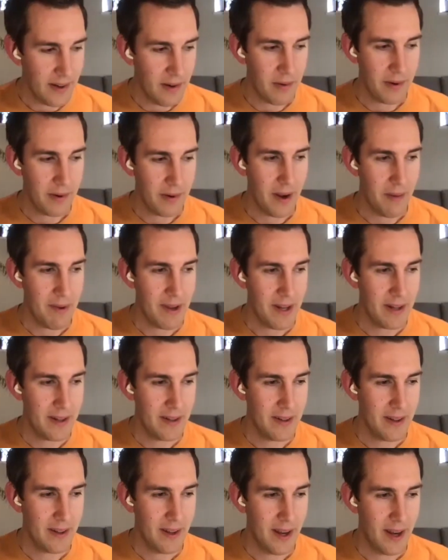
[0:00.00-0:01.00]
no. I mean,
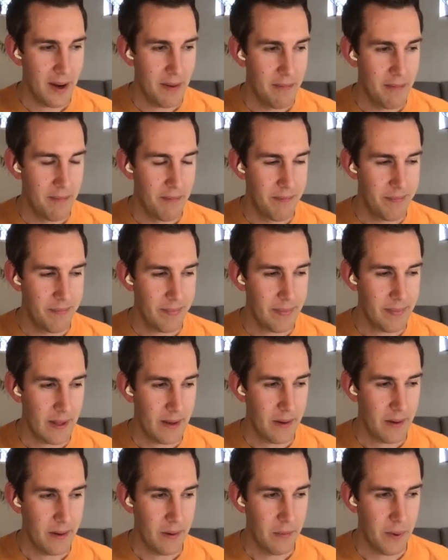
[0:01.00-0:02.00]
um,
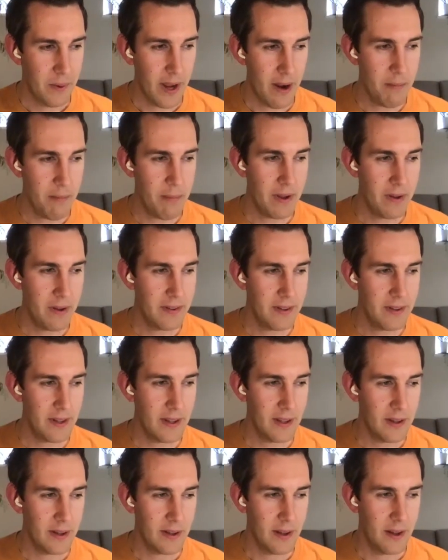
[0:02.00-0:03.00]
we have been
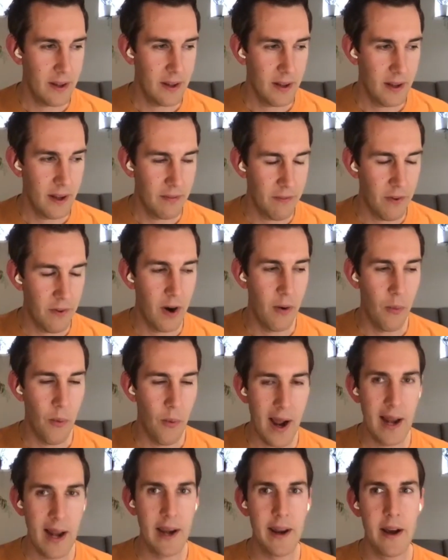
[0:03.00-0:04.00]
using it for a
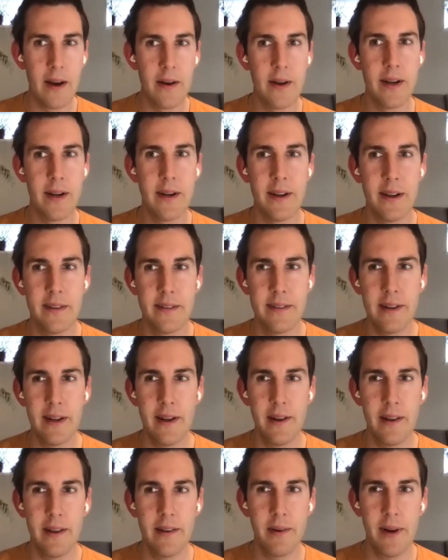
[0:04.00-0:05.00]
while now, and it's
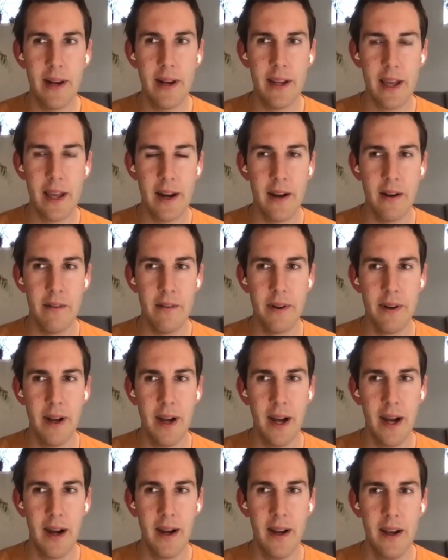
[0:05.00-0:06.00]
it's really kind of
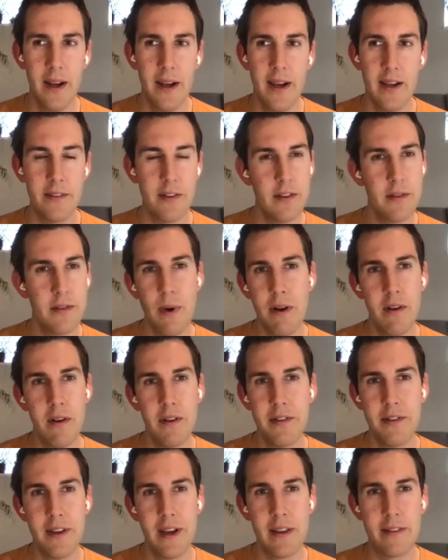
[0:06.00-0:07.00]
uh, it's also one of
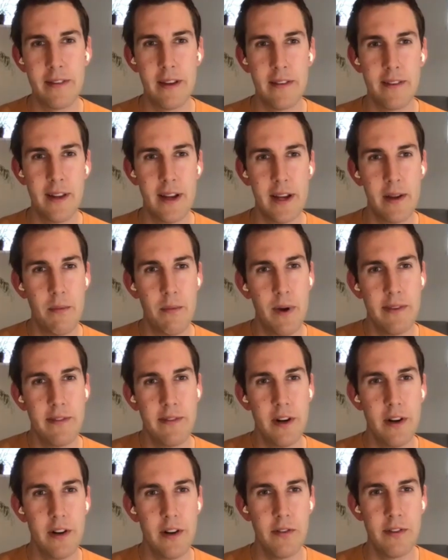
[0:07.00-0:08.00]
those things. It's like we
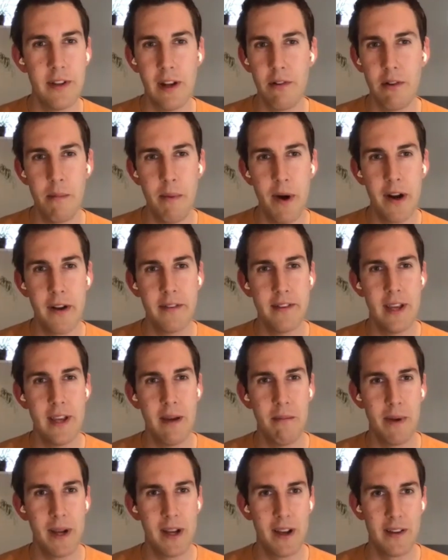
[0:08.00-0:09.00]
started using the robotics
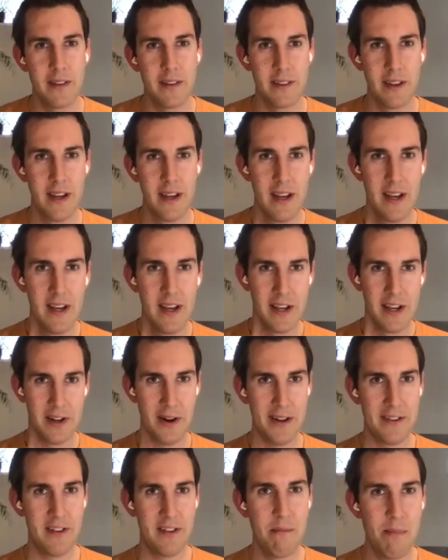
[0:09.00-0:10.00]
team because, you
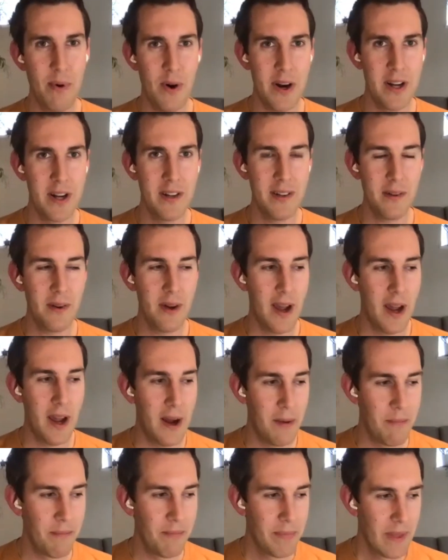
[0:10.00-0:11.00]
know, at some point,
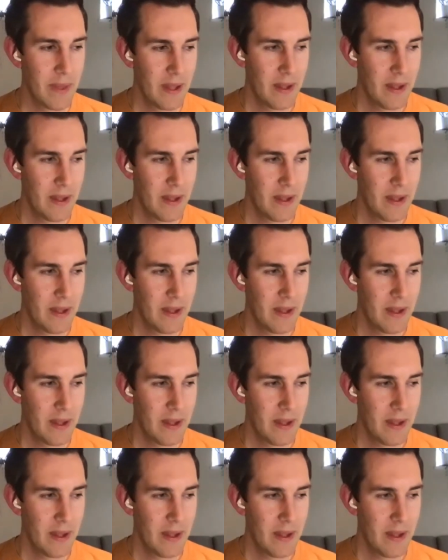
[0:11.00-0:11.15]
um,